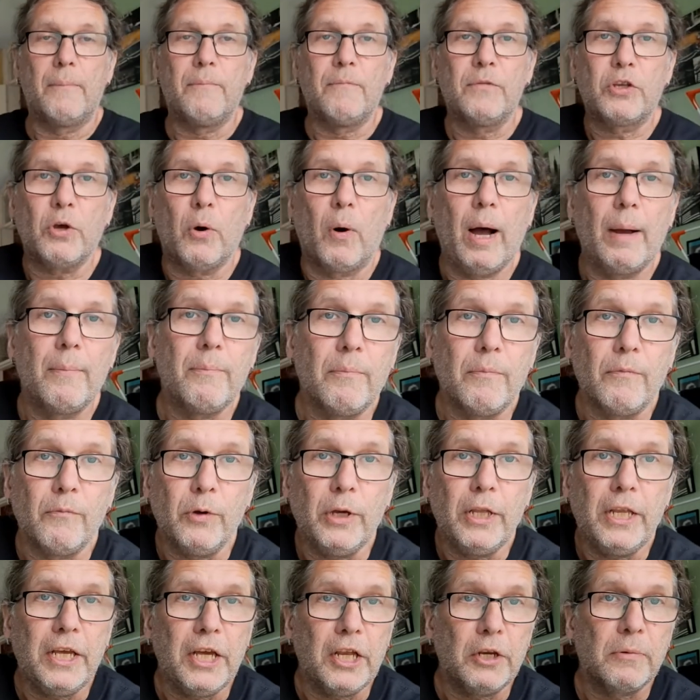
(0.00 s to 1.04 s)
So I'm
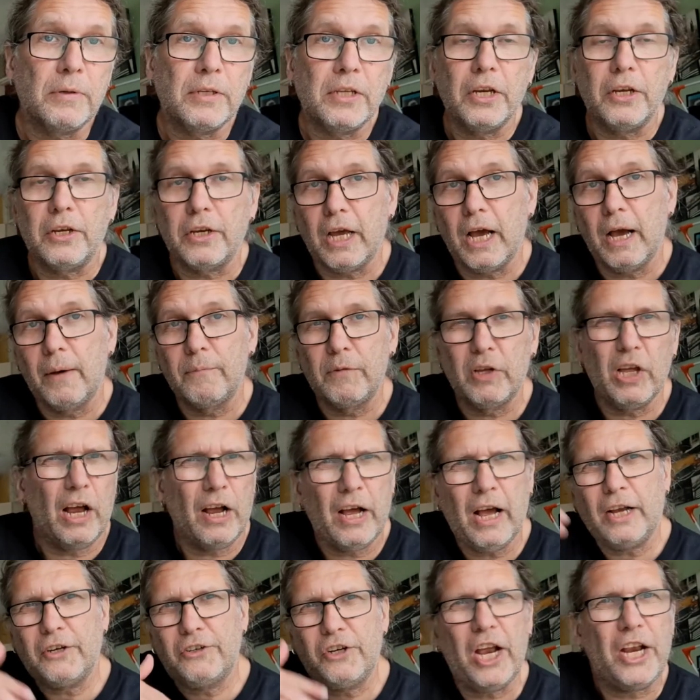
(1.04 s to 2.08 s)
really interested.
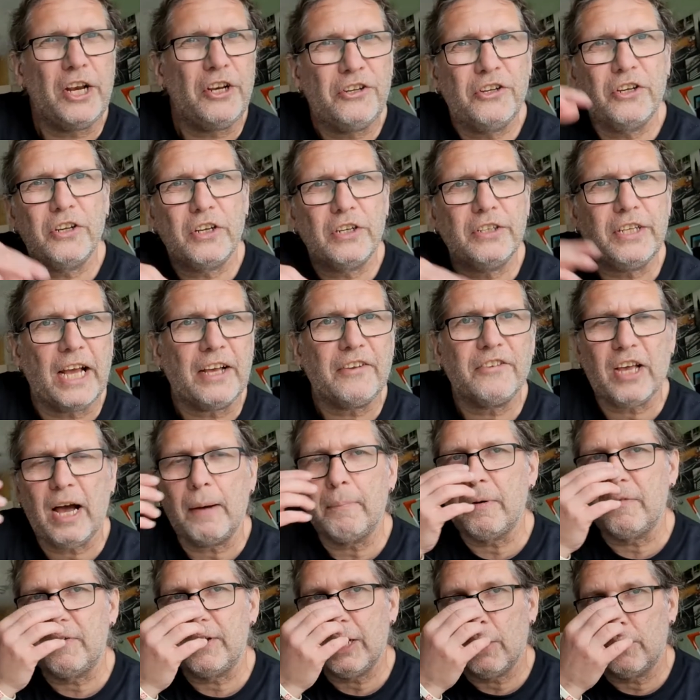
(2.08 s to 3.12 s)
I change decks up
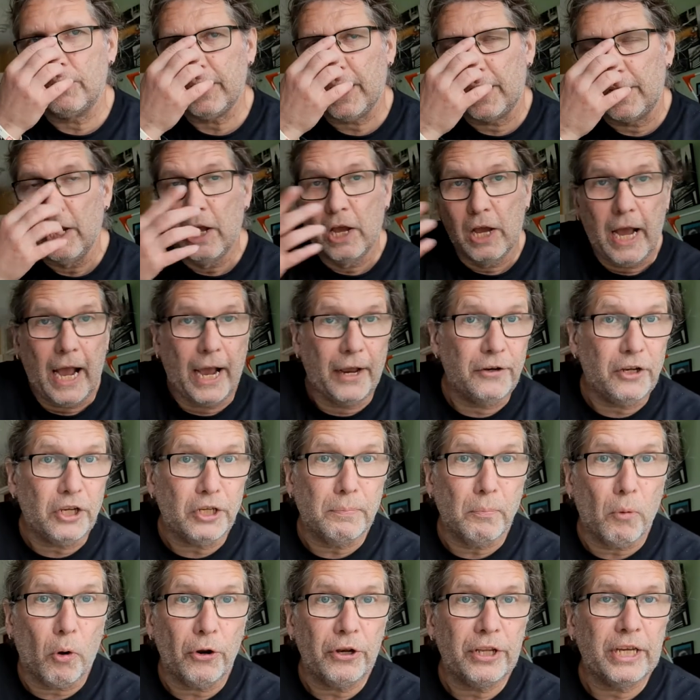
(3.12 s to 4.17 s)
every now and then. And this
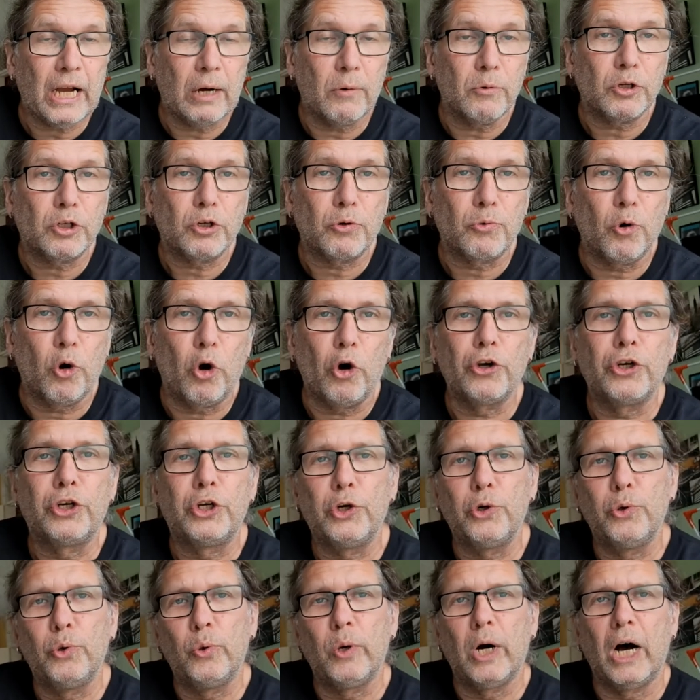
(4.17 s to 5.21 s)
morning, I was drawn
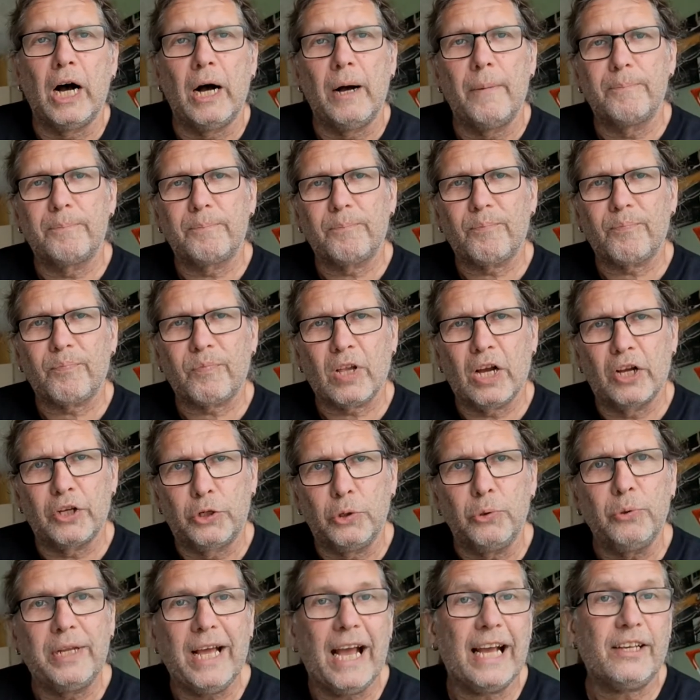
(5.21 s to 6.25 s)
to
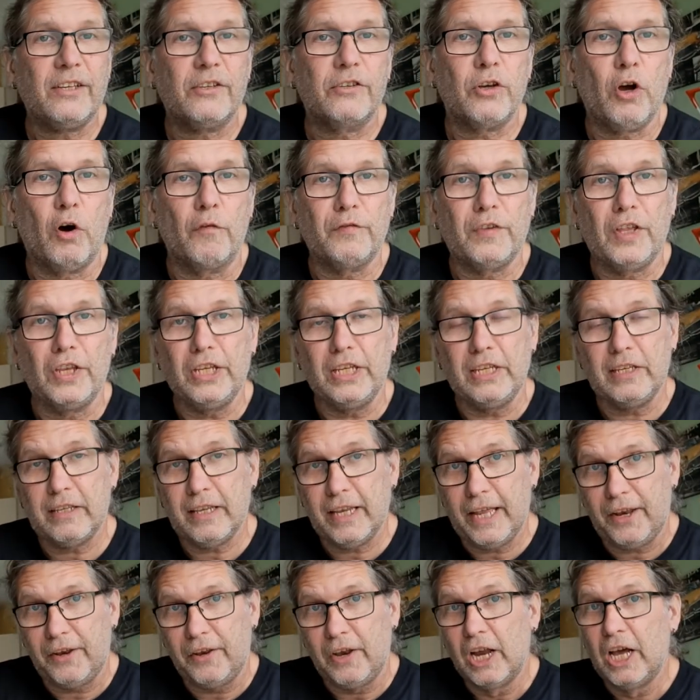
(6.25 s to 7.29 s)
two decks of Denise
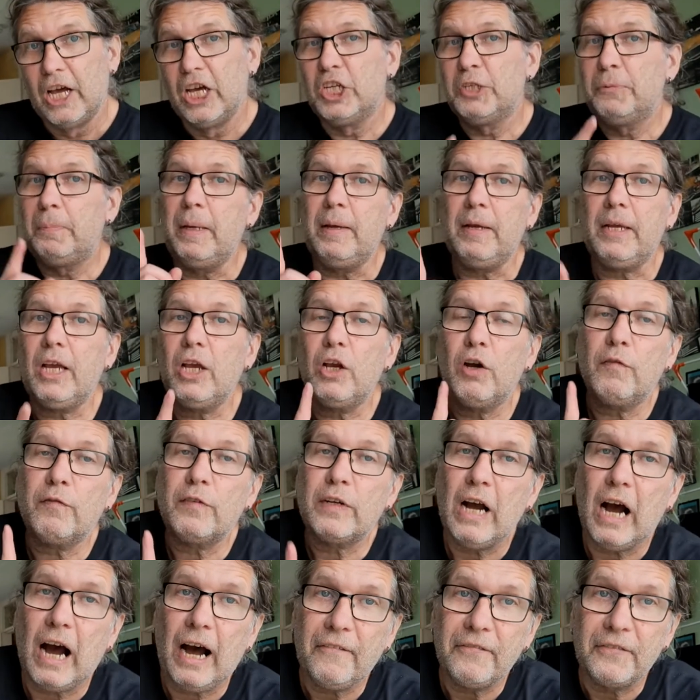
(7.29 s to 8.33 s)
Lynn. Speaking of
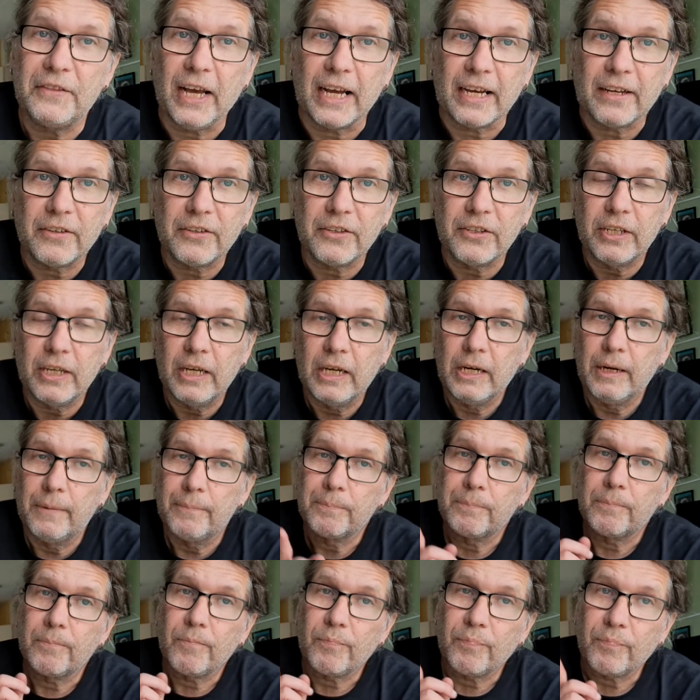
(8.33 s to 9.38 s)
card decks,
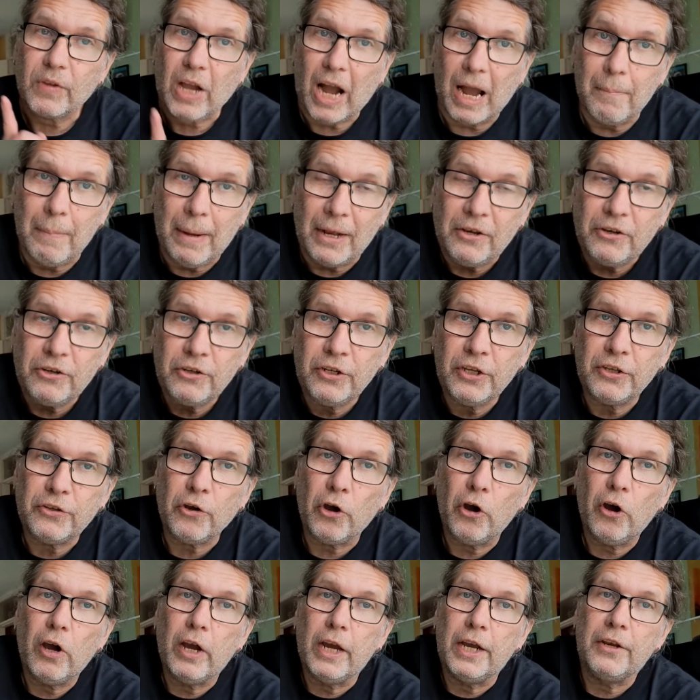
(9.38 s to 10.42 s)
I mentioned this
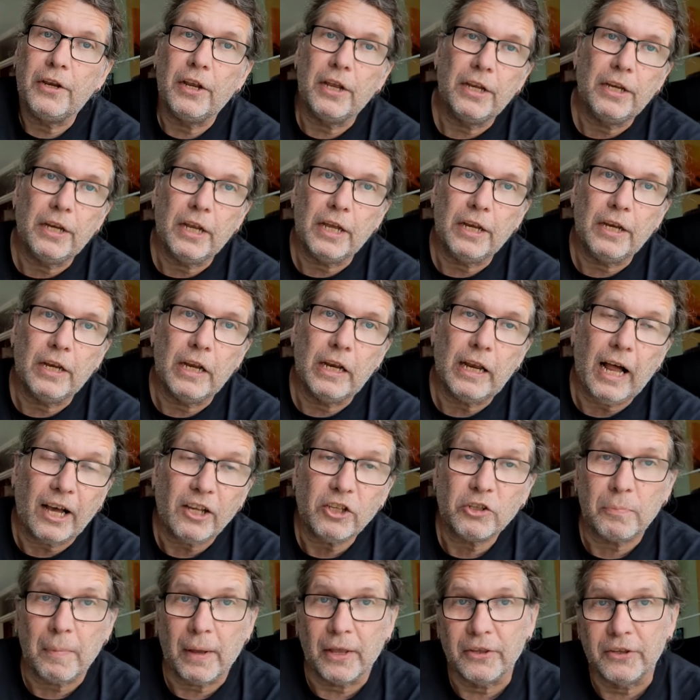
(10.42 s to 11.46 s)
in the
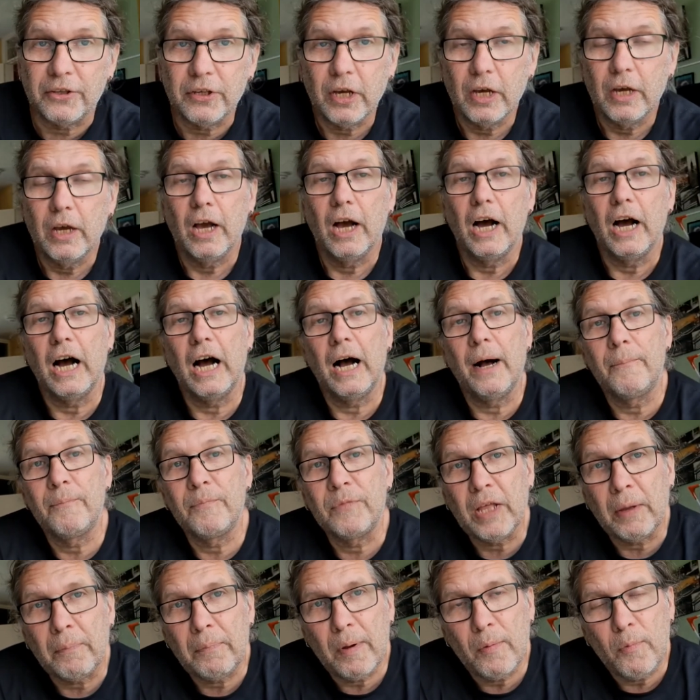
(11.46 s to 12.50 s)
last month
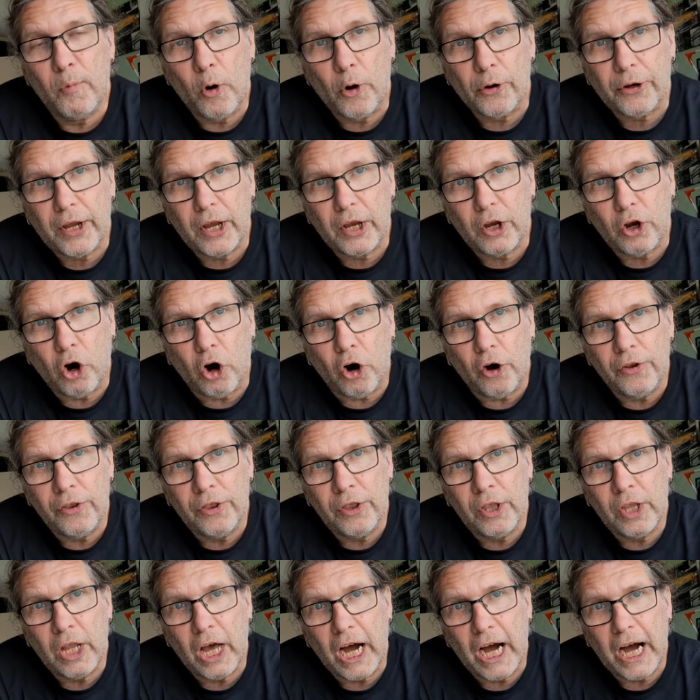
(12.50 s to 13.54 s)
that we're working
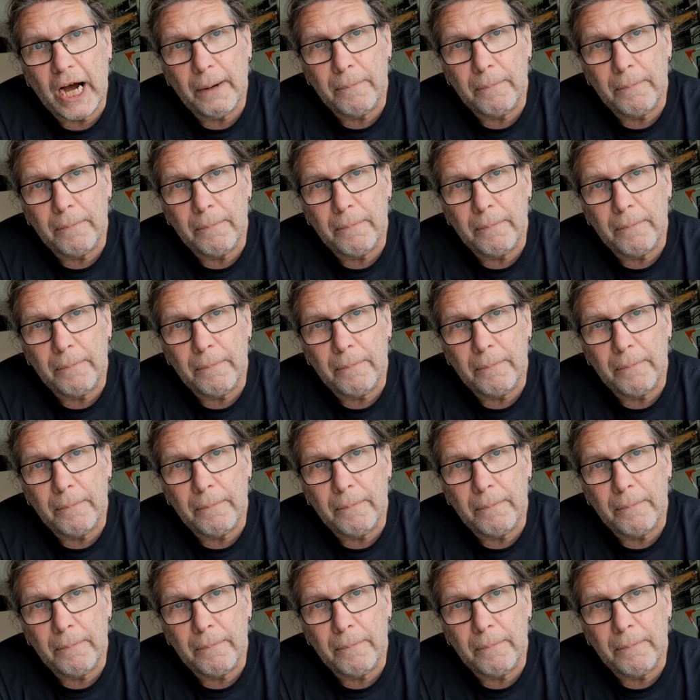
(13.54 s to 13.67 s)
on.